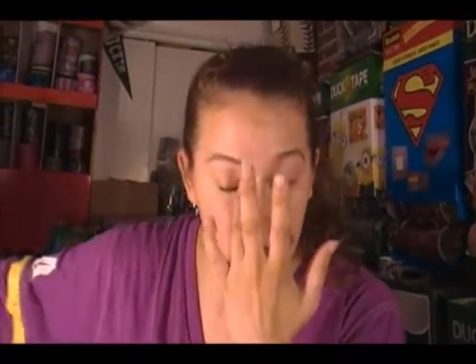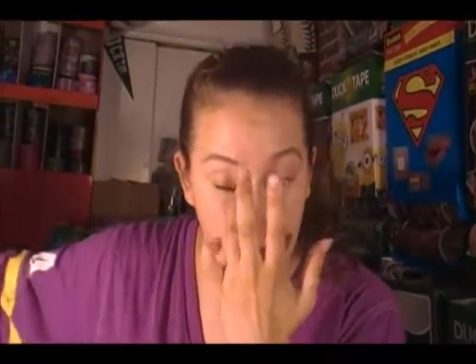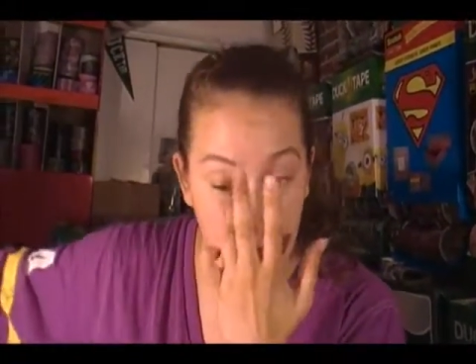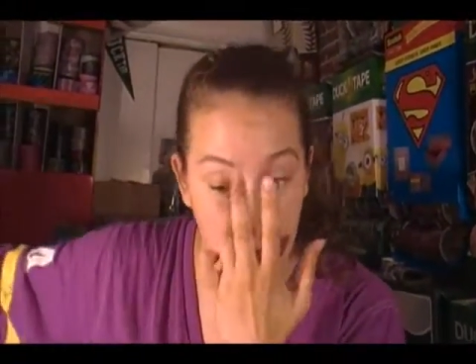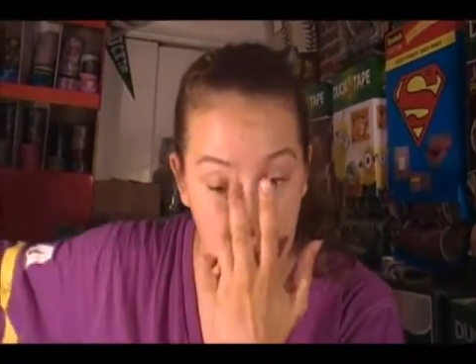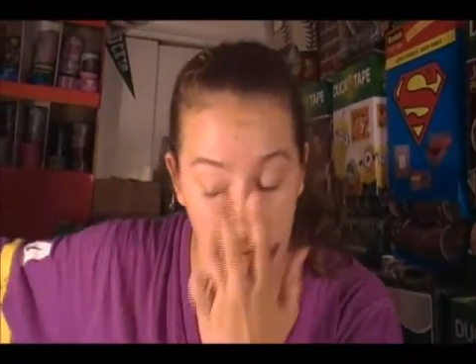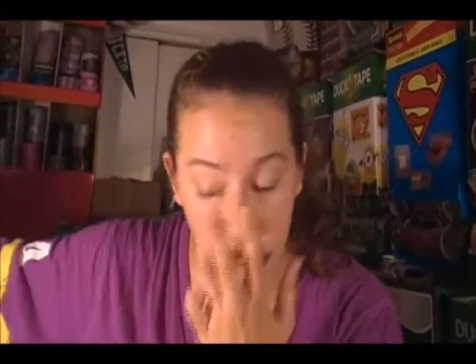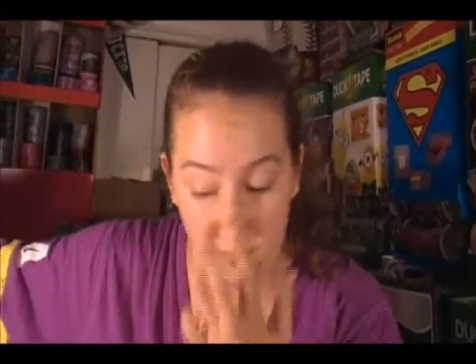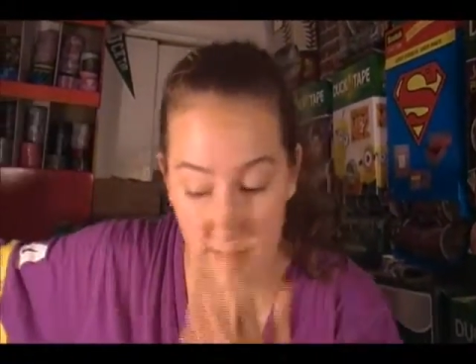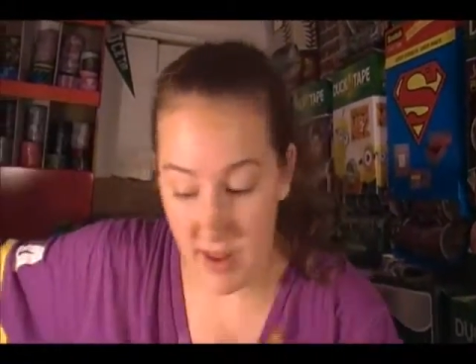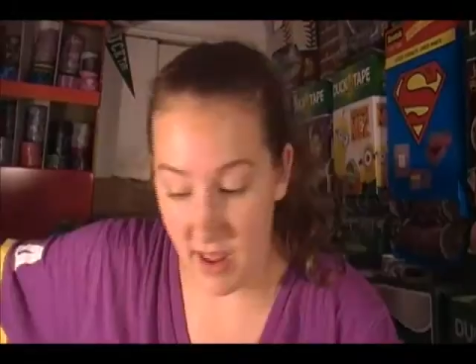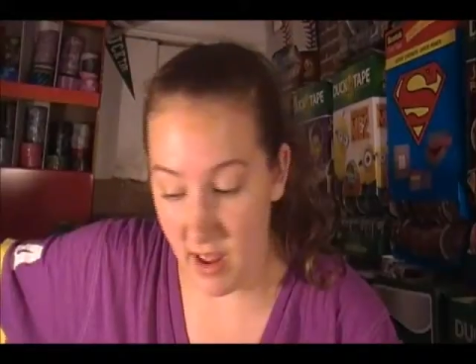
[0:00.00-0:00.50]

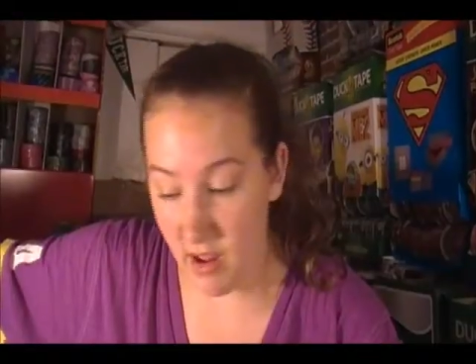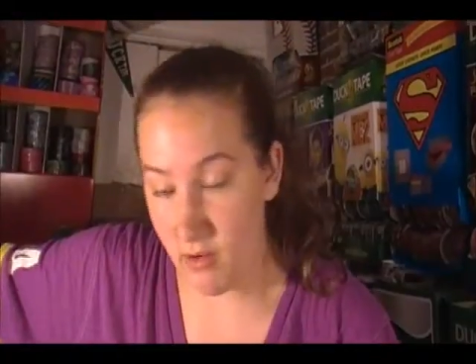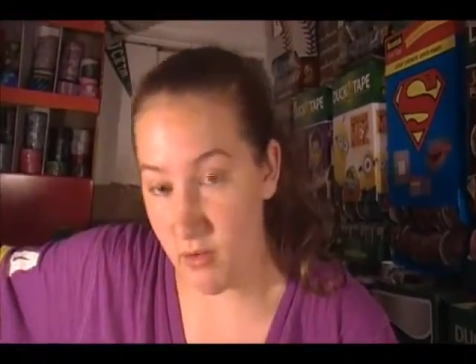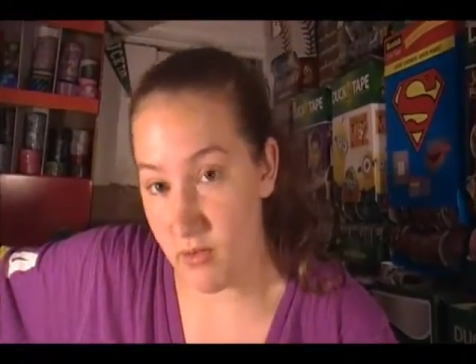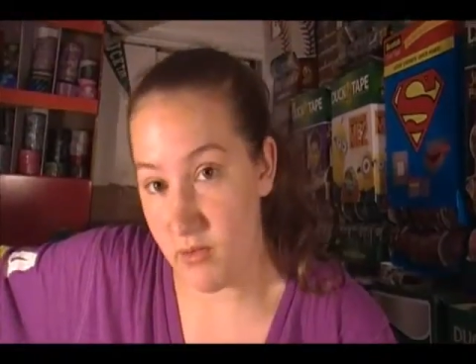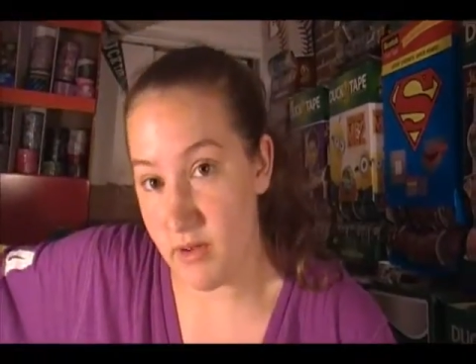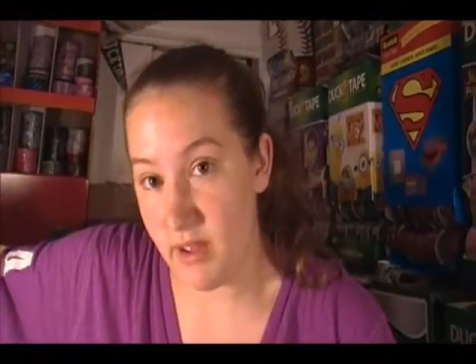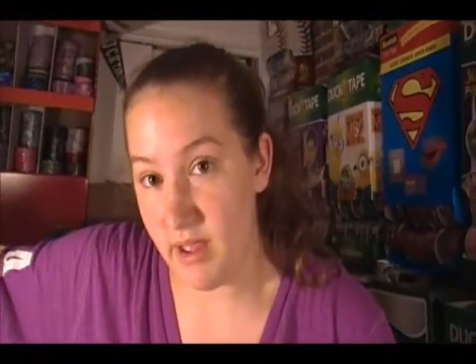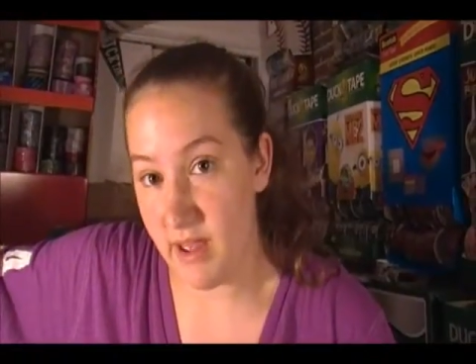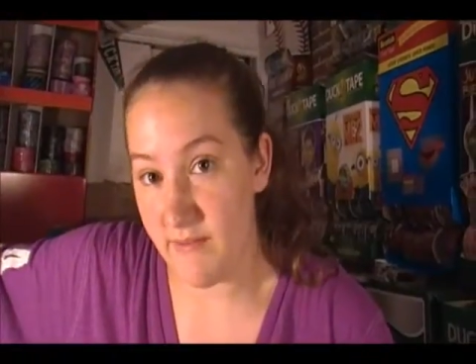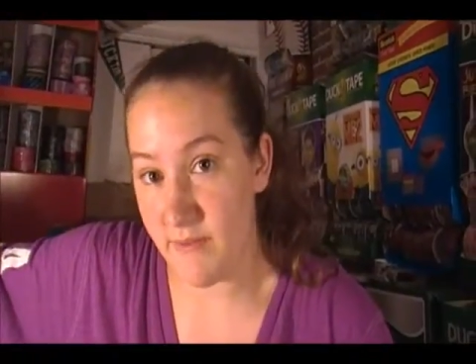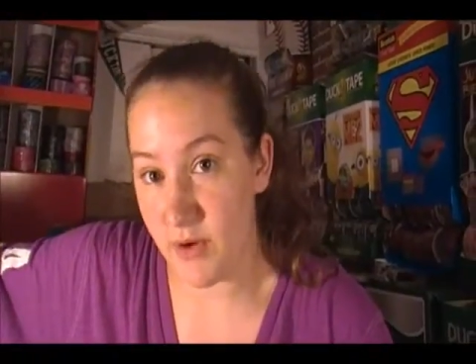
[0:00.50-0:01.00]
for
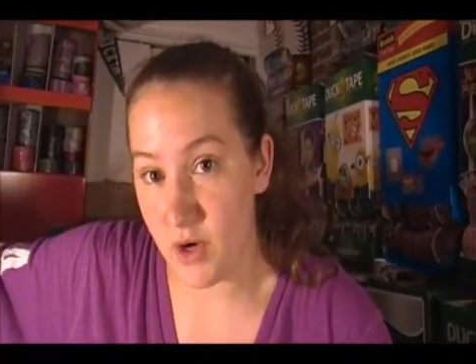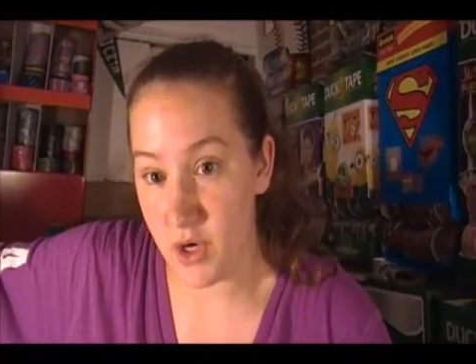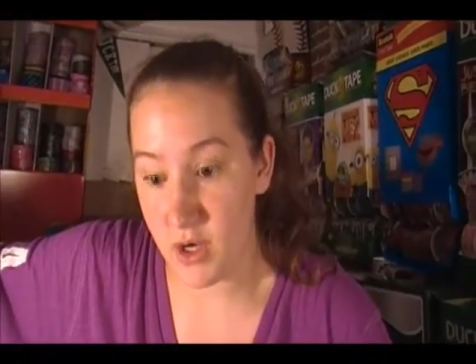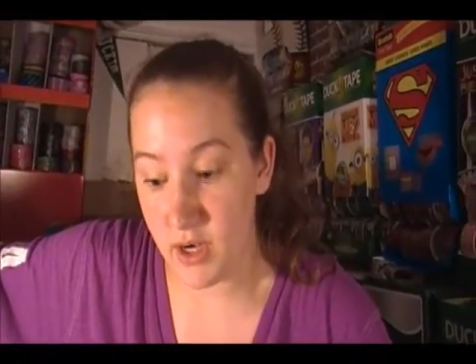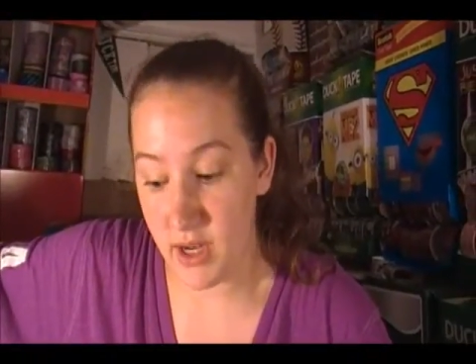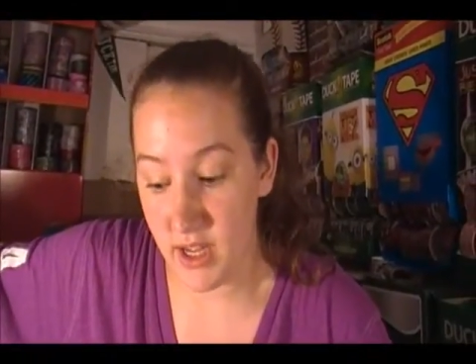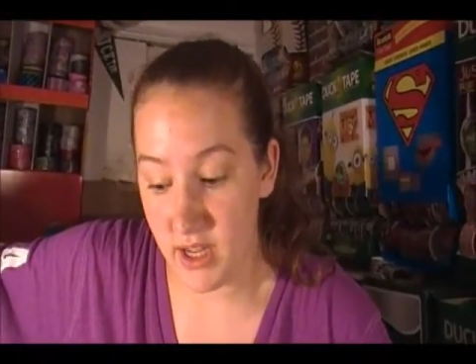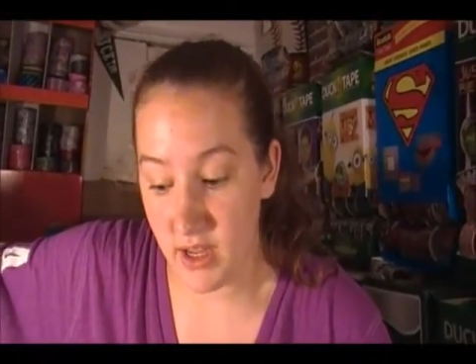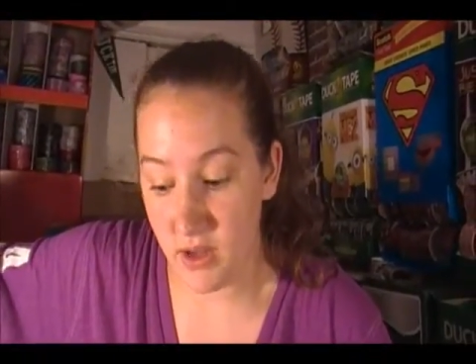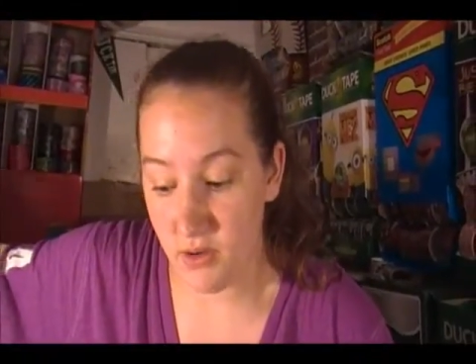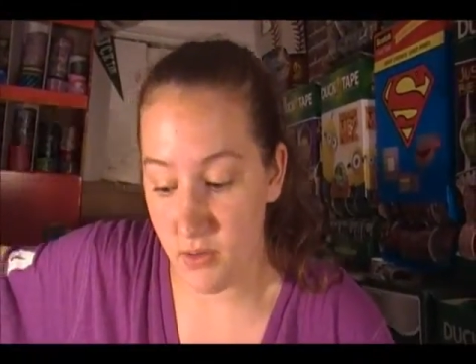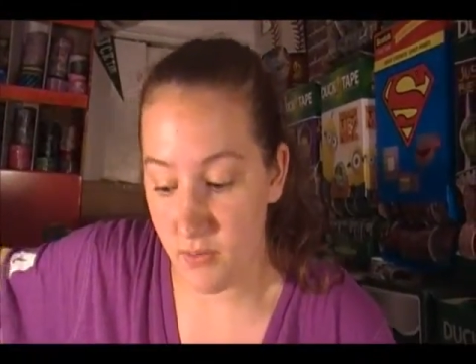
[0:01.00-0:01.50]
about ever
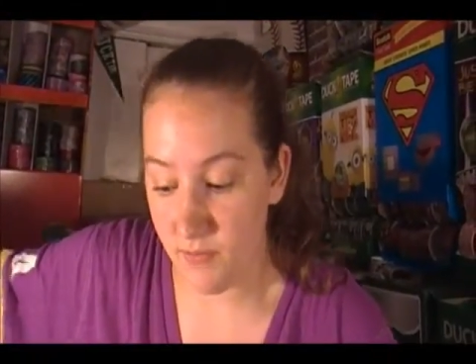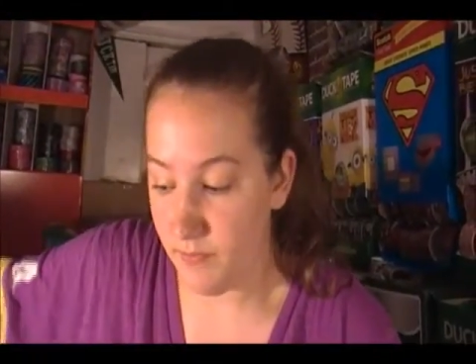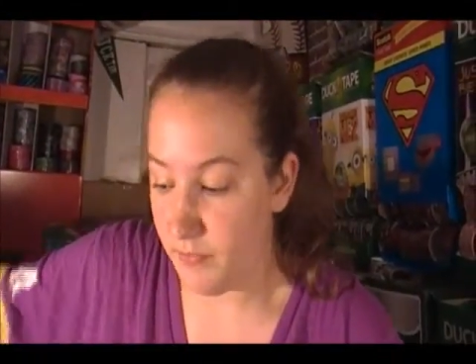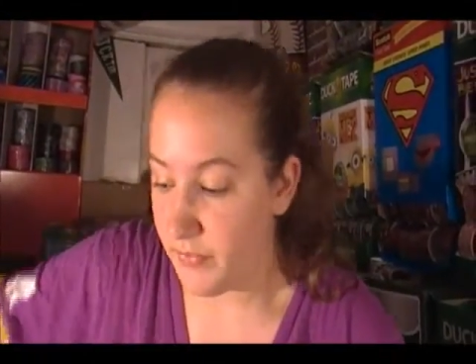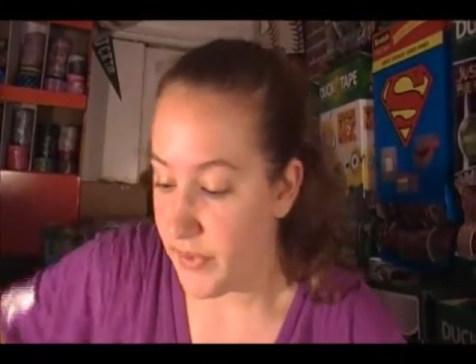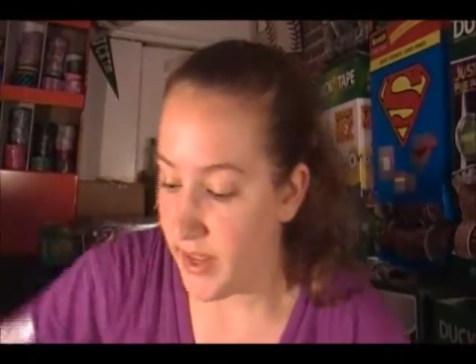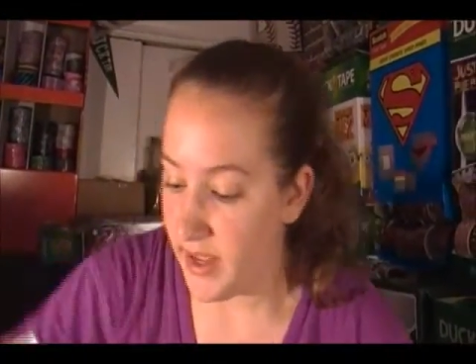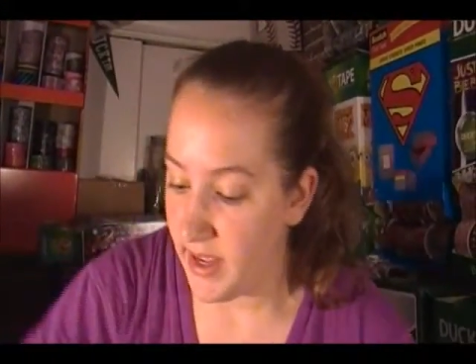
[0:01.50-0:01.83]
now.